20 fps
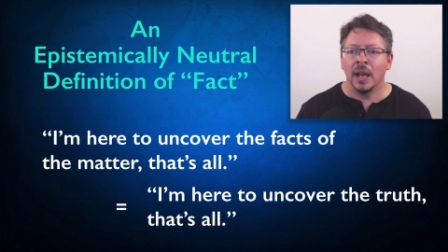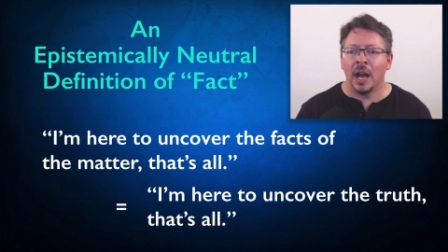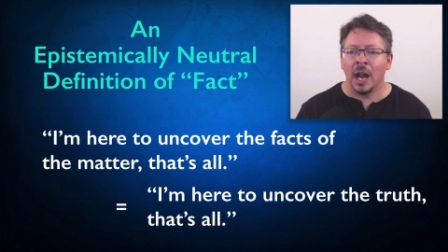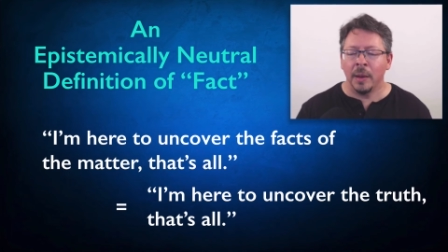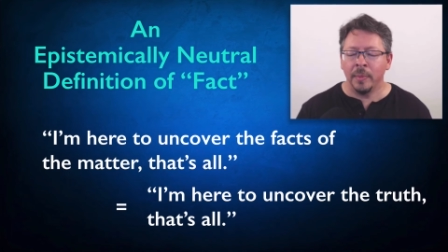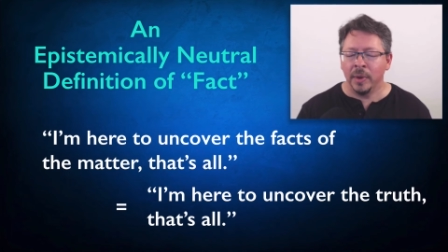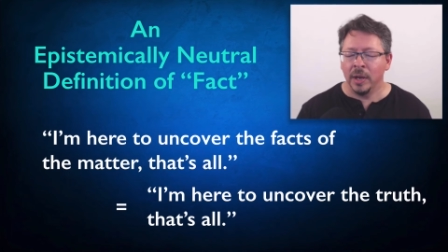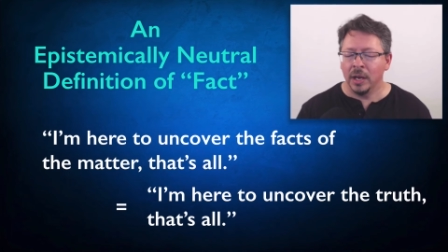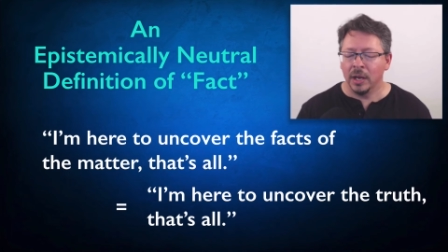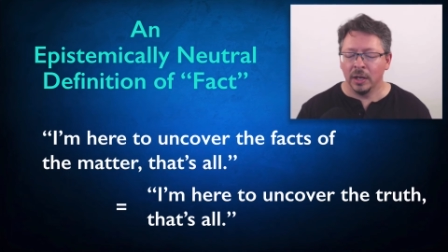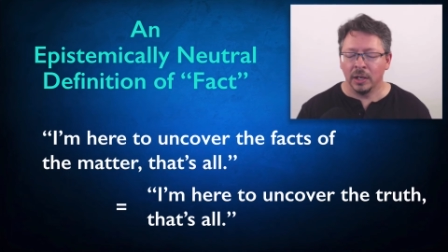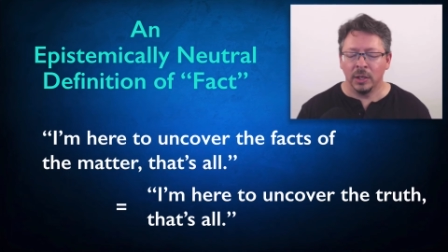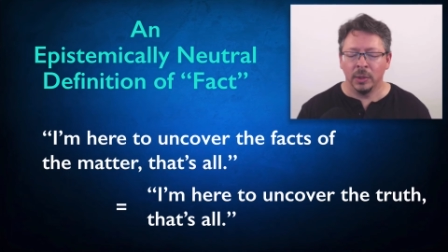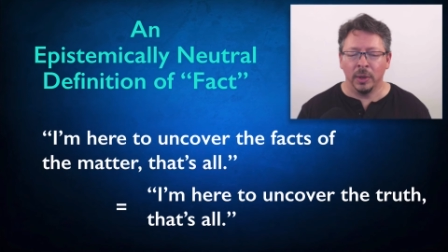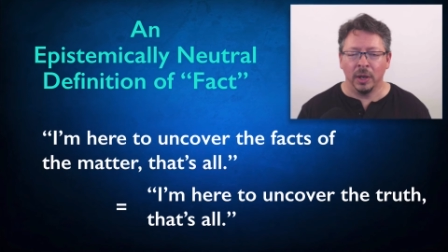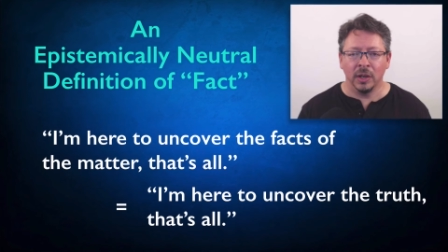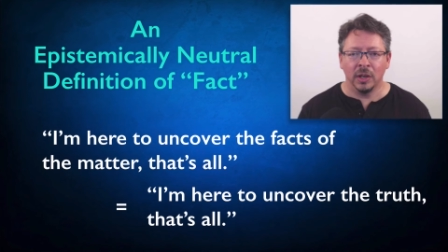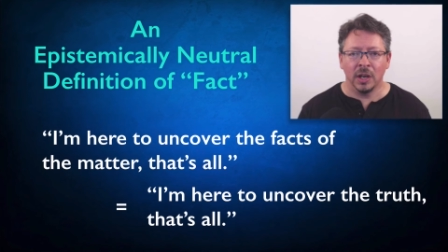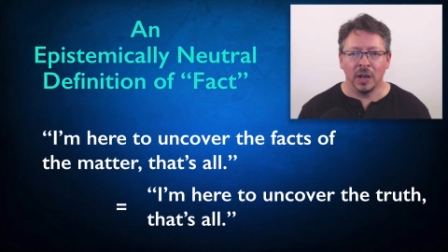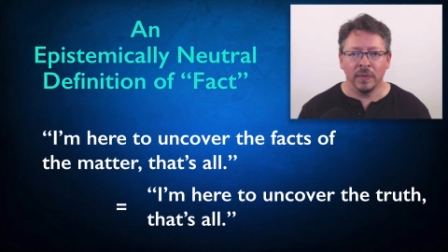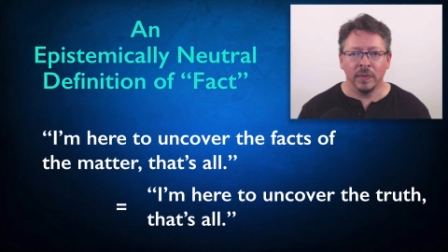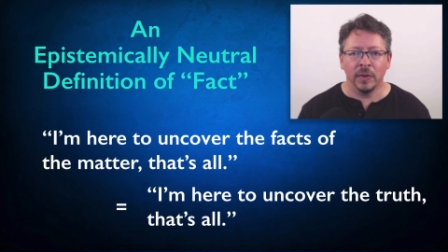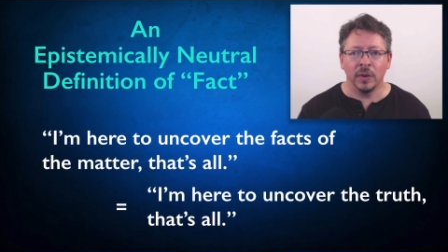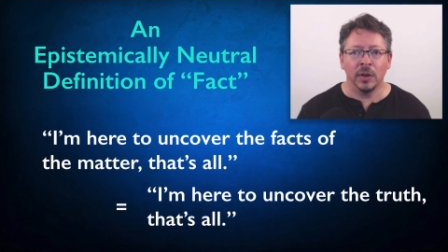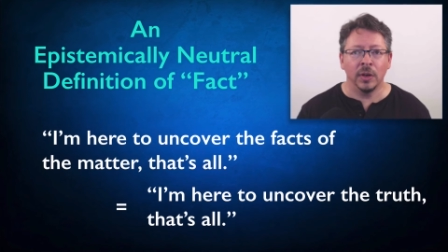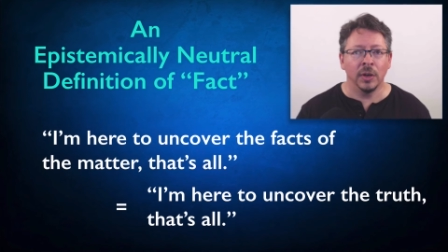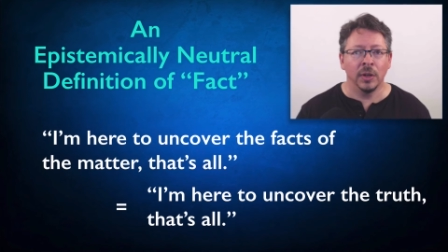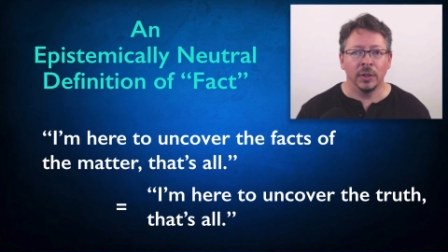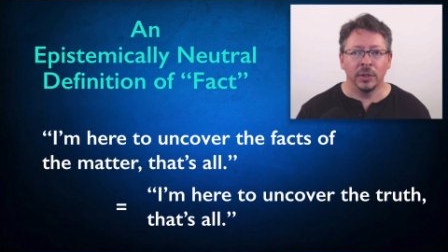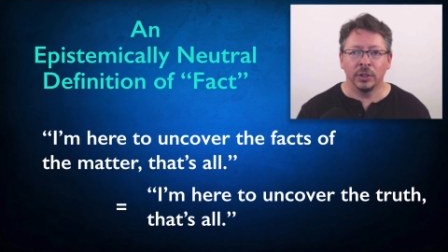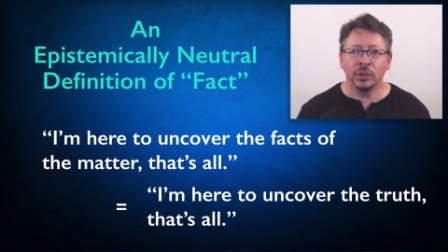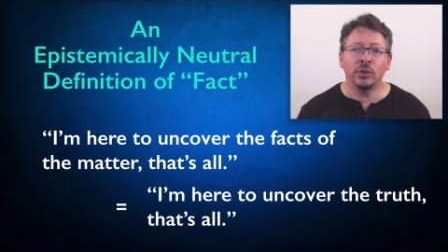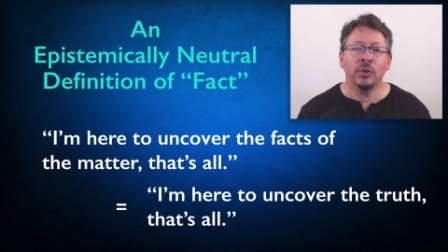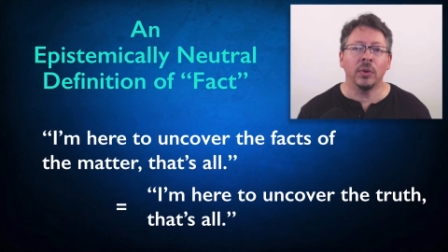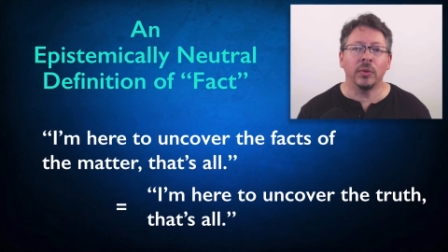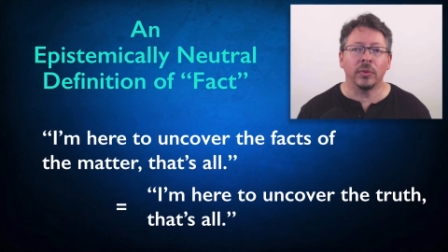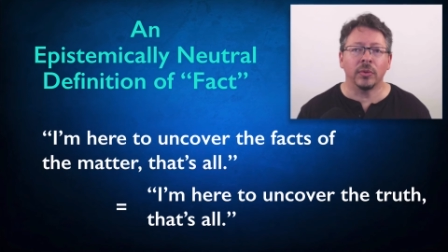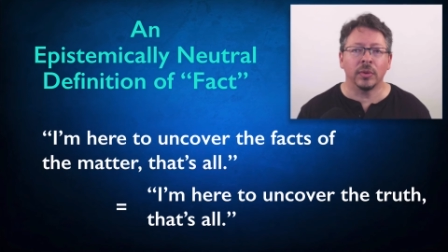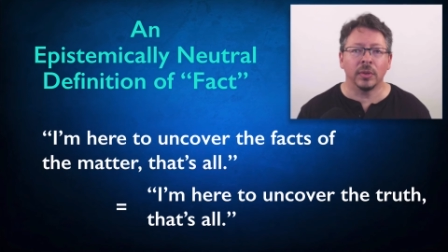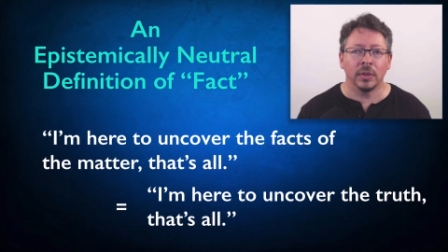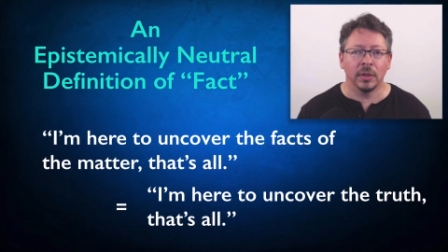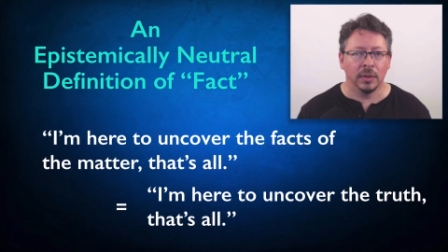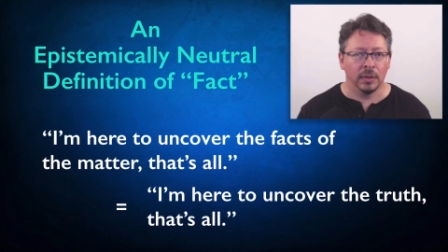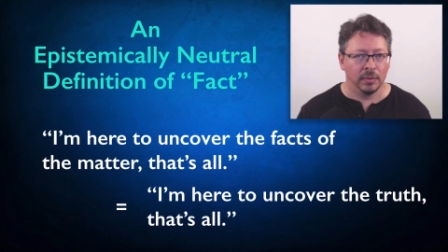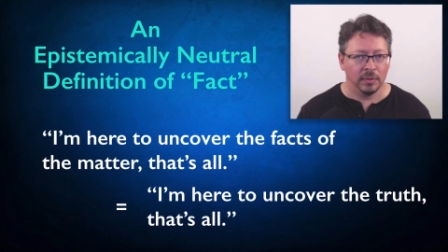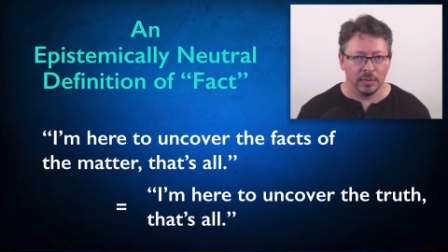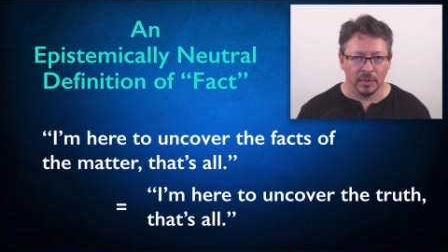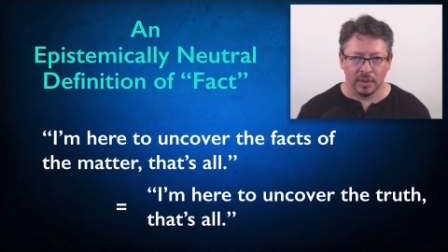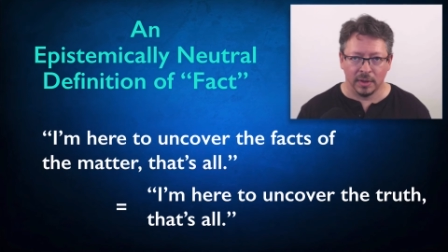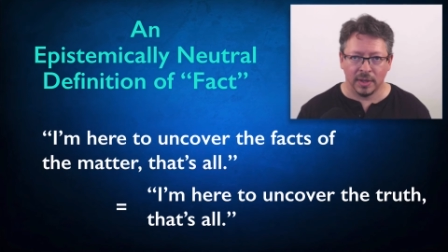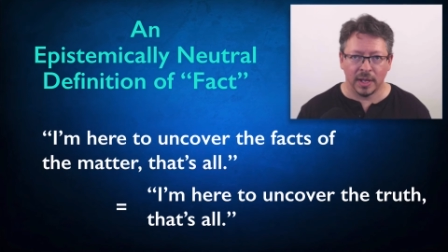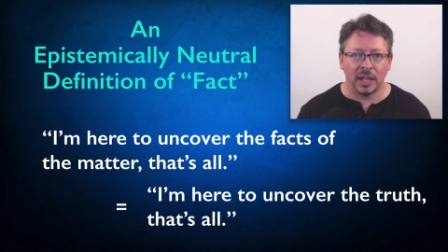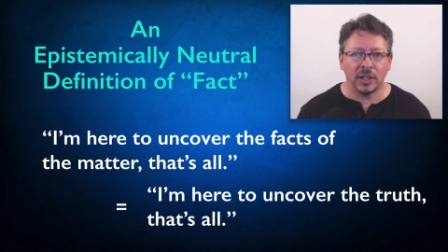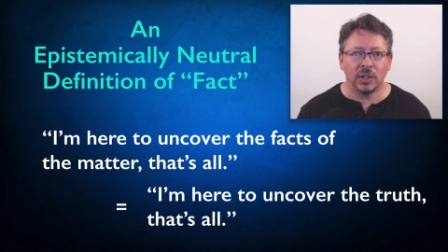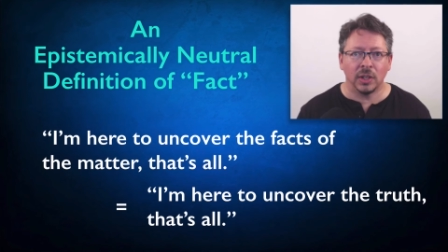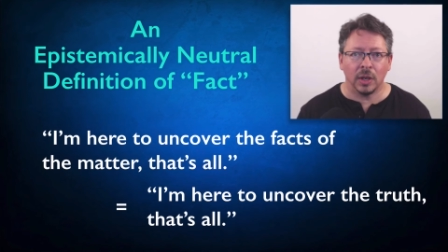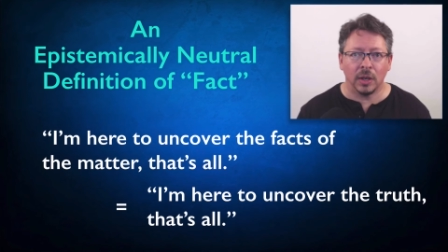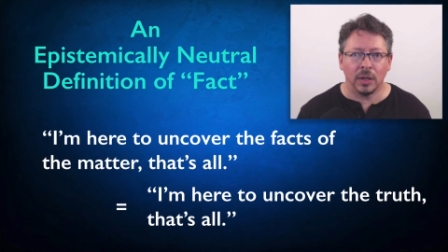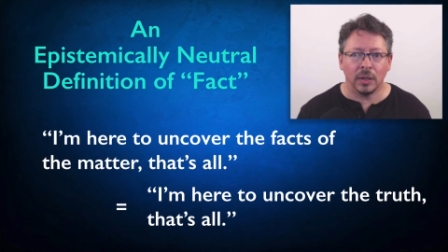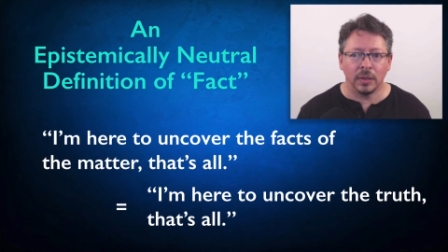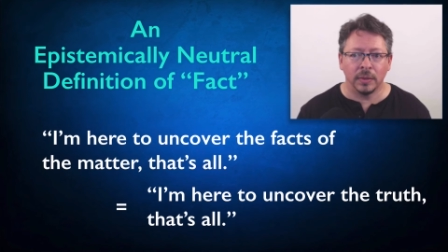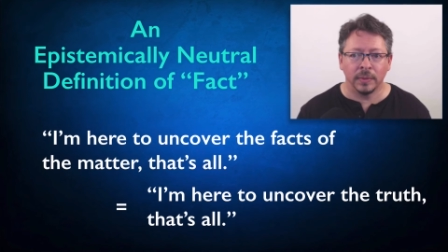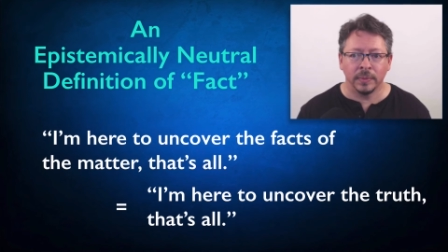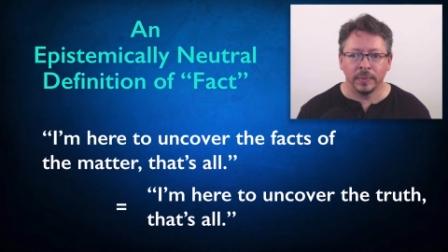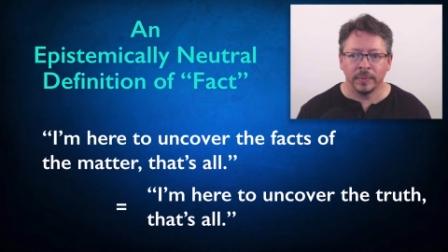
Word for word: I'm here to uncover the truth. That's all.